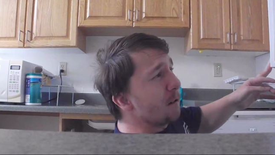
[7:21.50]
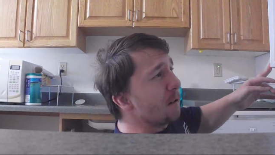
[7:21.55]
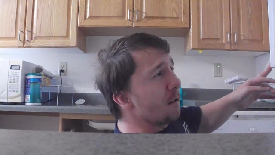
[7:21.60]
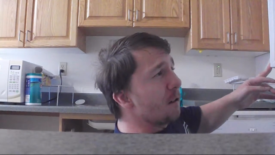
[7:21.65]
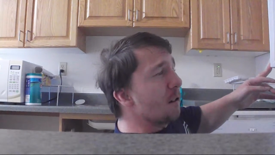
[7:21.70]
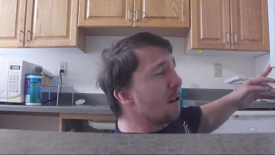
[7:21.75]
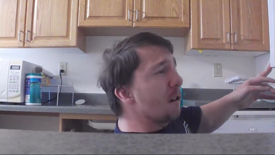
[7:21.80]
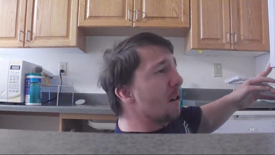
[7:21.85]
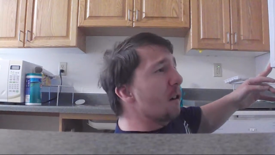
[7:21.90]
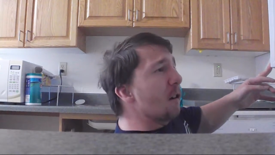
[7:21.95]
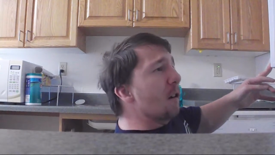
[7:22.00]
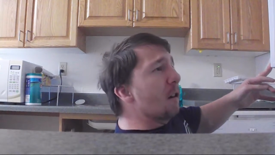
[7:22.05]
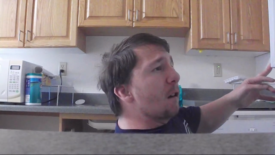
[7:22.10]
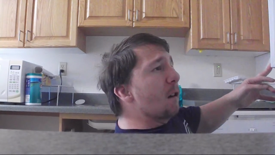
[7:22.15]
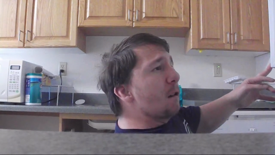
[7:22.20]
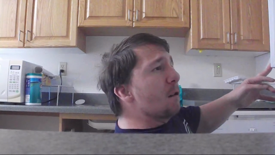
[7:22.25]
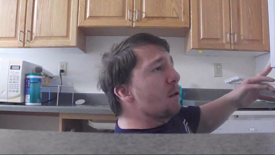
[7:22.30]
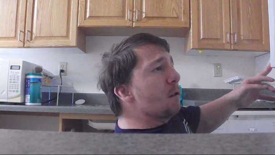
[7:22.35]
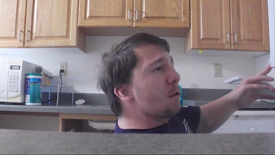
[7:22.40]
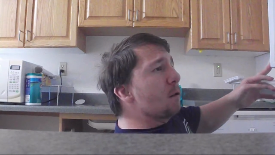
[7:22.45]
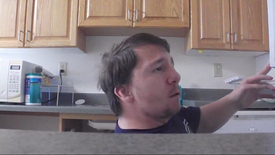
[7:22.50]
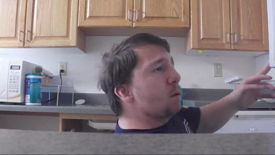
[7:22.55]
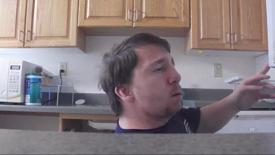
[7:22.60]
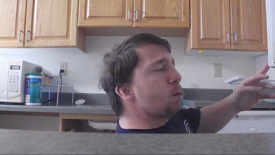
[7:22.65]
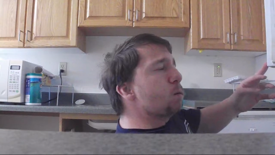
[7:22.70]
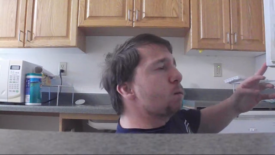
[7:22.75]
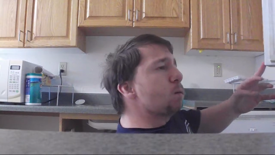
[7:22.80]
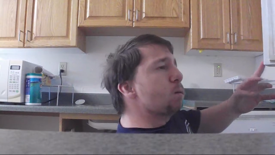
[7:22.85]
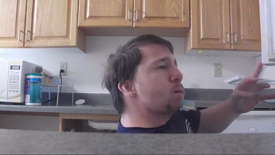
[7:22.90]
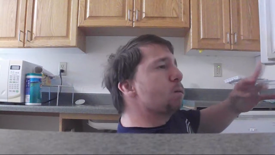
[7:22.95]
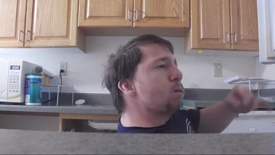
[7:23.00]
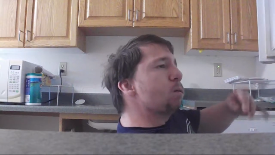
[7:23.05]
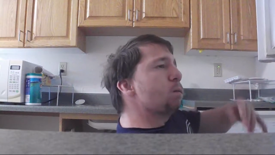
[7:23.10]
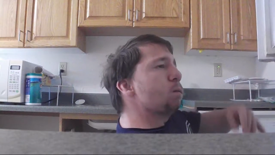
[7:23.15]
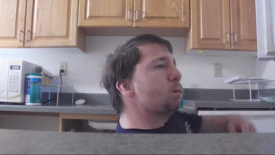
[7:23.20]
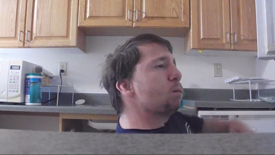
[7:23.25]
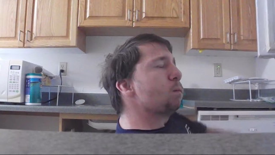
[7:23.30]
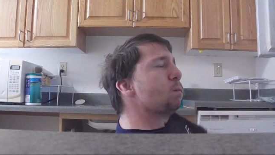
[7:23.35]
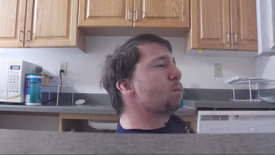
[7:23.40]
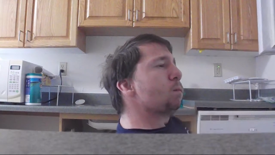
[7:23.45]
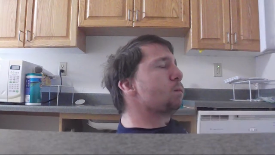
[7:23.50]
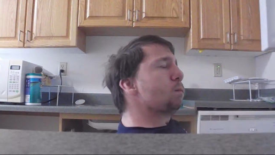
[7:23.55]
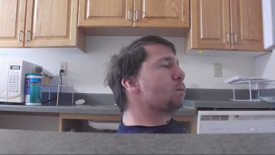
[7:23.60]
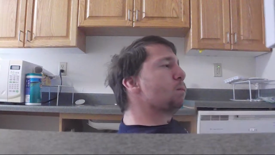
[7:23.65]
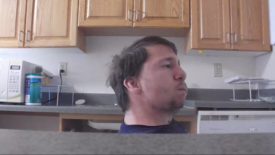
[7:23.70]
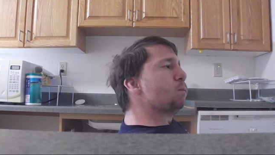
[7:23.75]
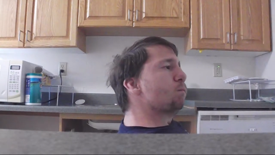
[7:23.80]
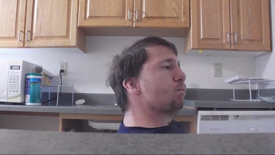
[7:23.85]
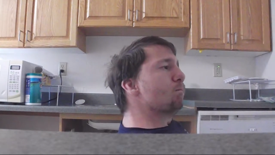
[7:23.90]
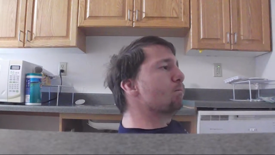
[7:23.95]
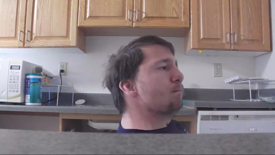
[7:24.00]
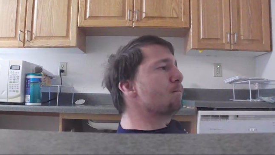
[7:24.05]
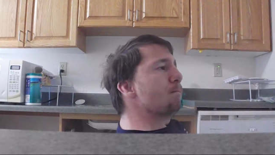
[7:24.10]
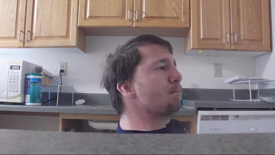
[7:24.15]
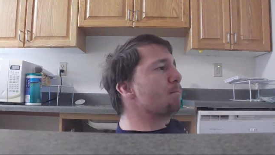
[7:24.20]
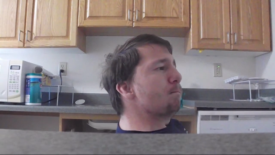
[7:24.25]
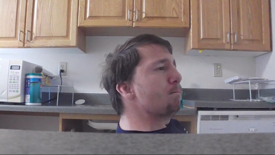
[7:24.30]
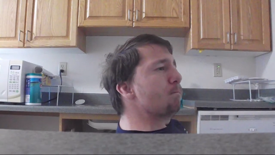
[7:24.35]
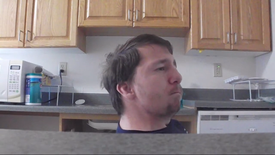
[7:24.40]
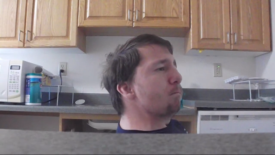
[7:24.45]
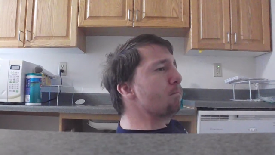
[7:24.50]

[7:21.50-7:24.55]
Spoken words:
No one is speaking in this clip.